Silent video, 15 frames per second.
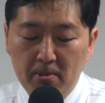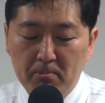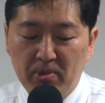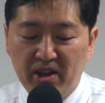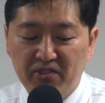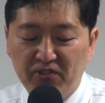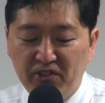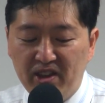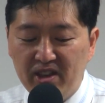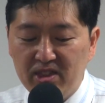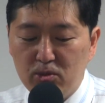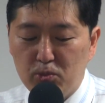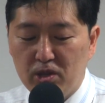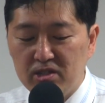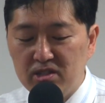By
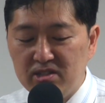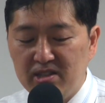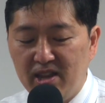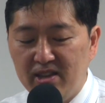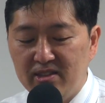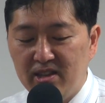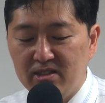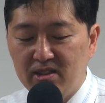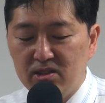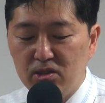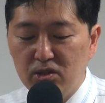faith, we understand that the